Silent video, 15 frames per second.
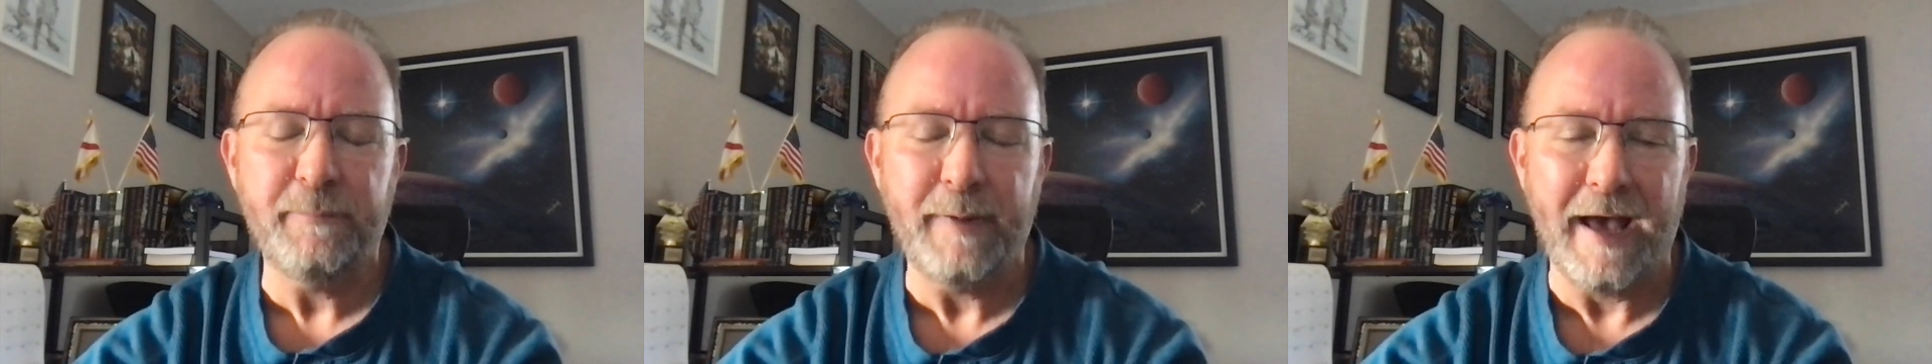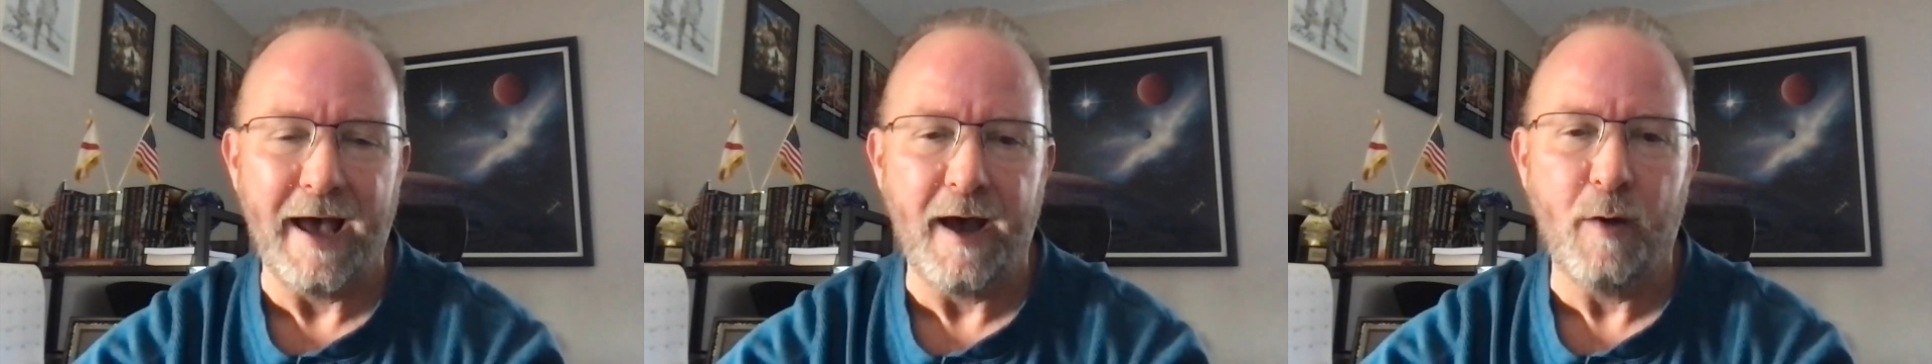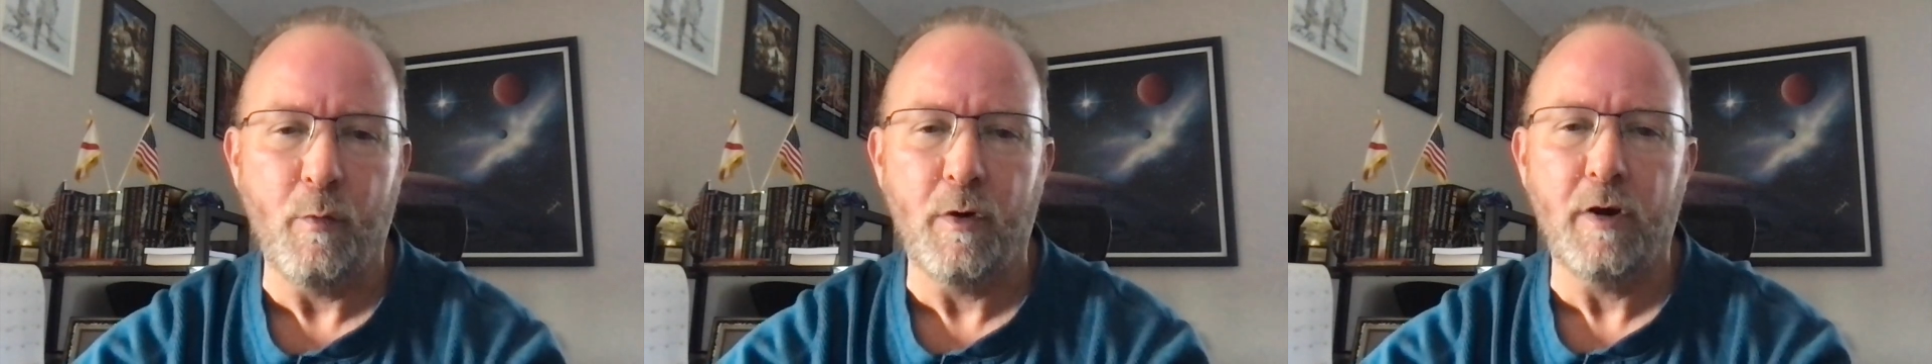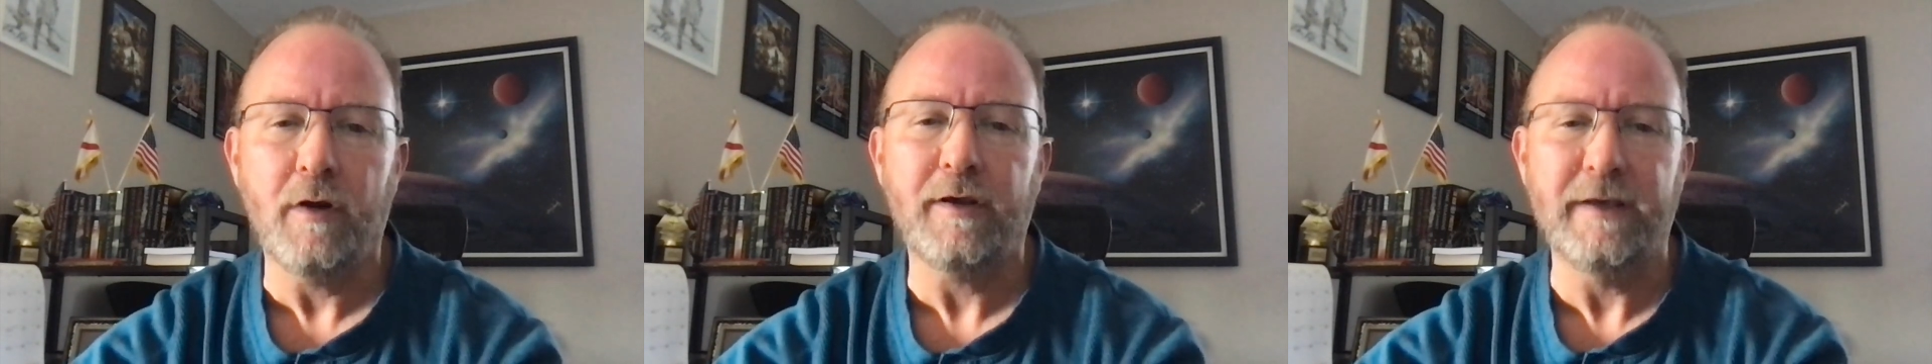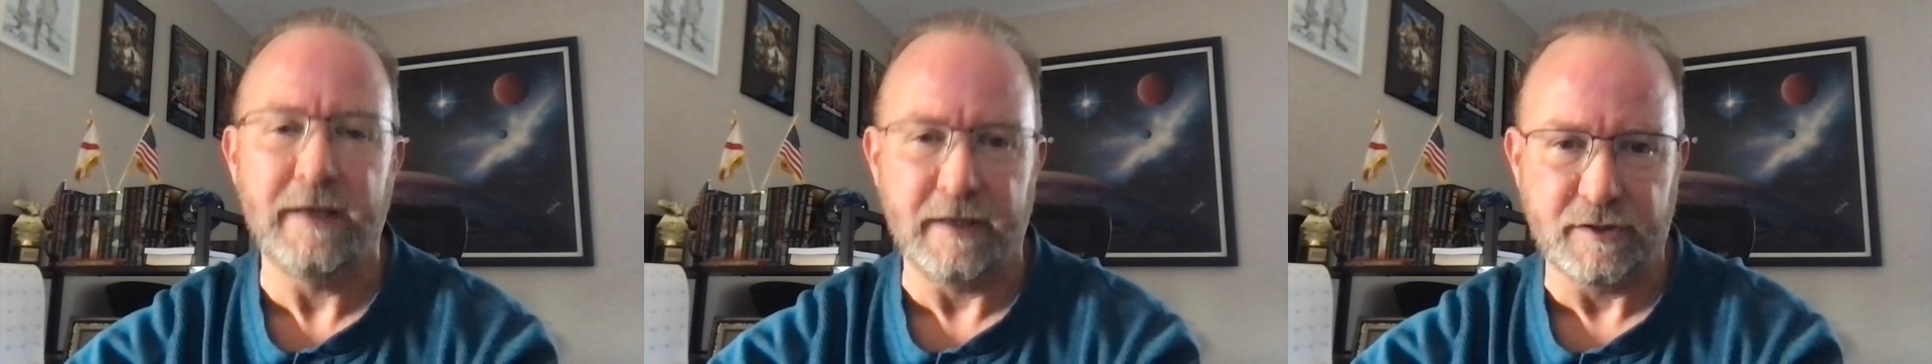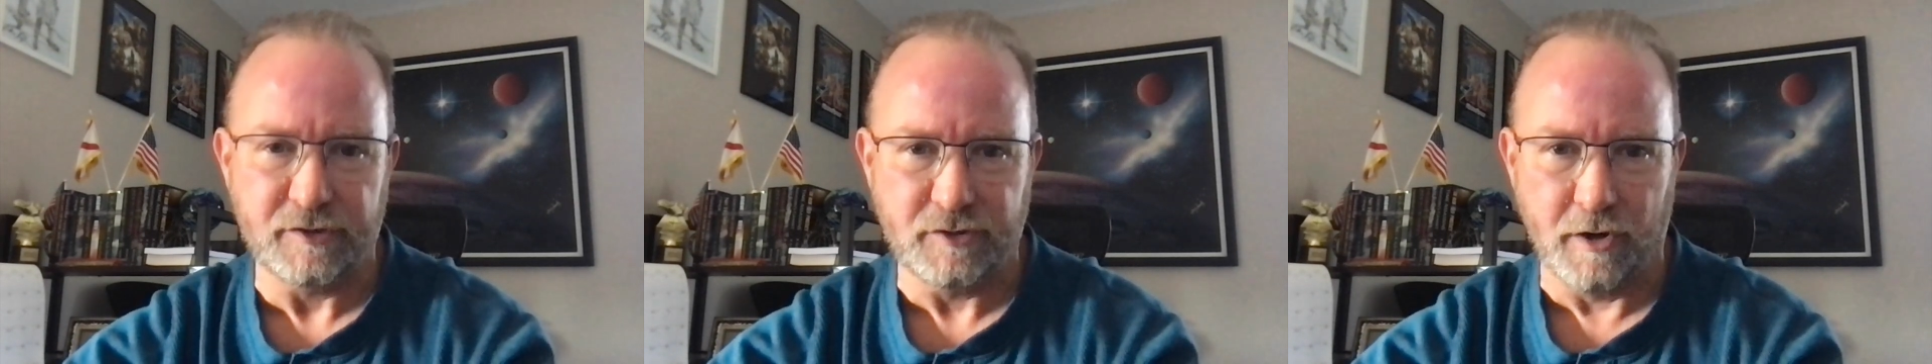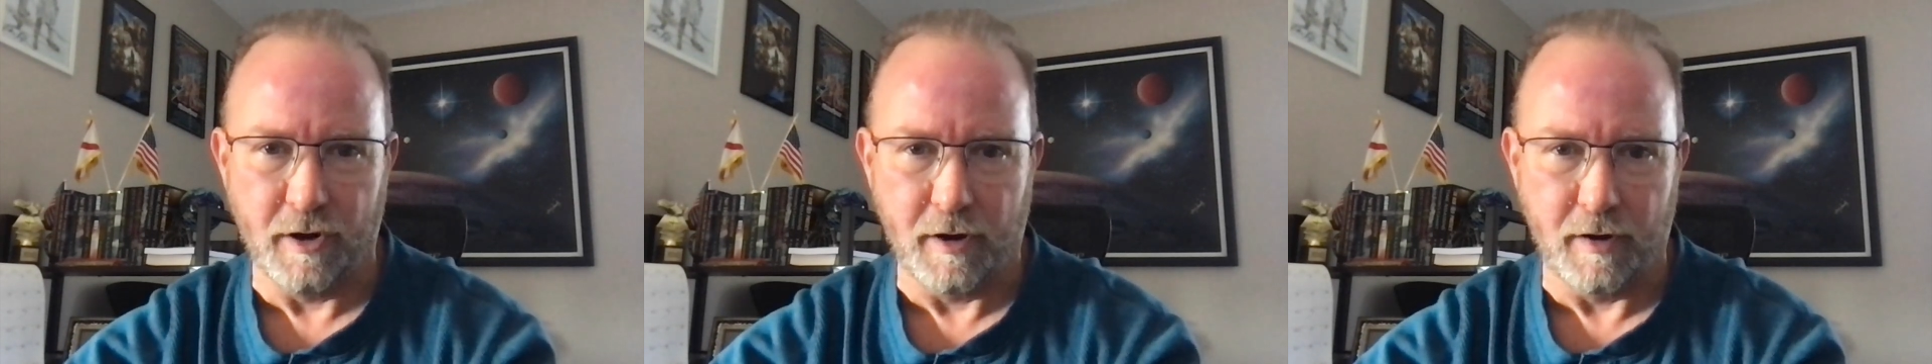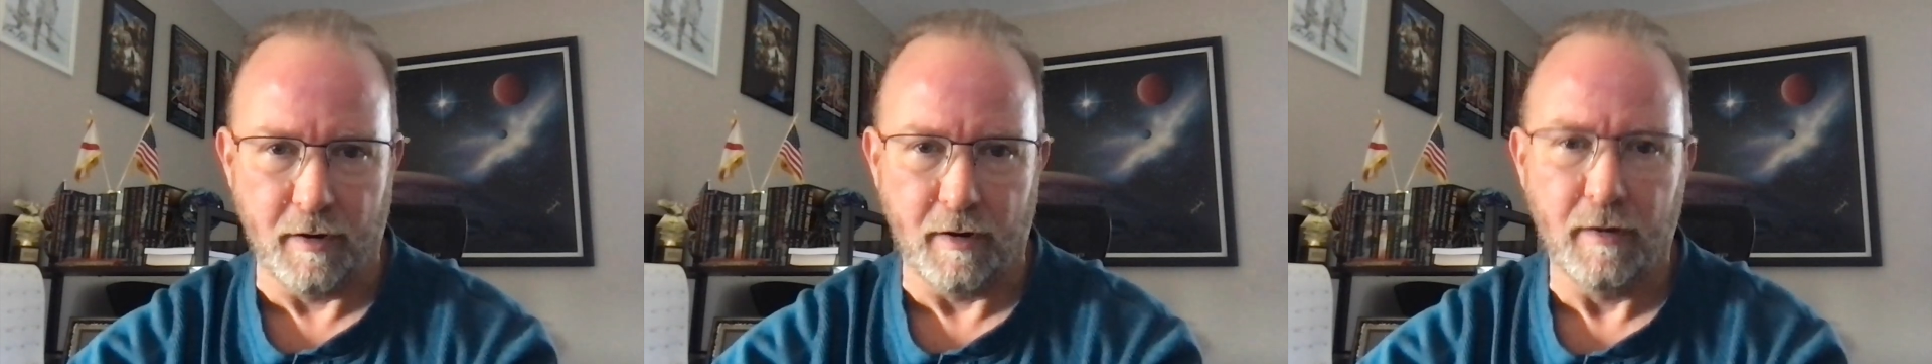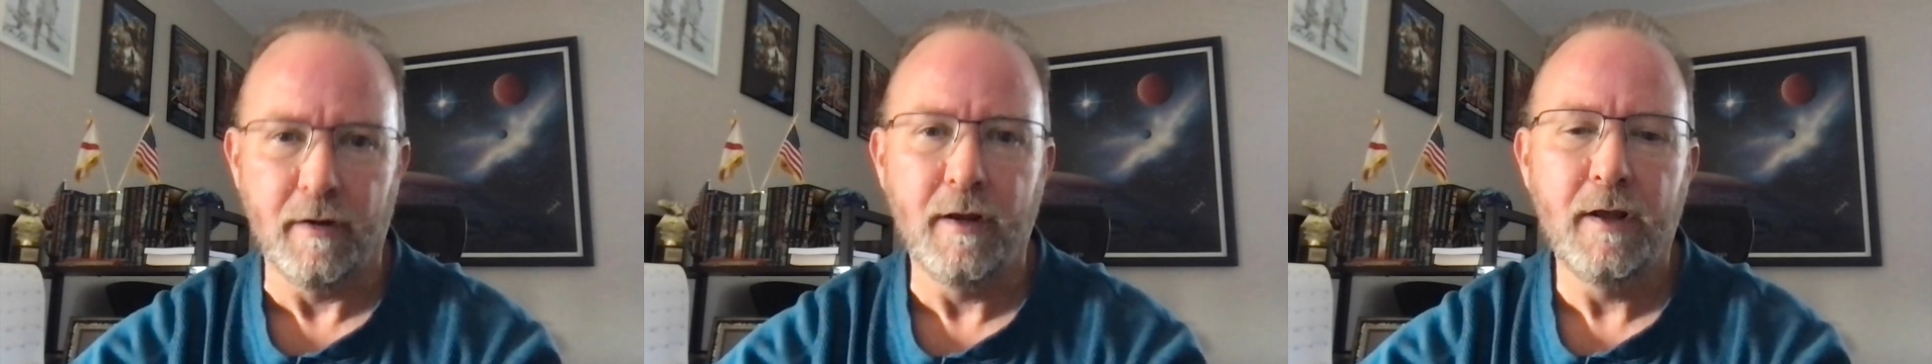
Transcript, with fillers: Power Kickstarter.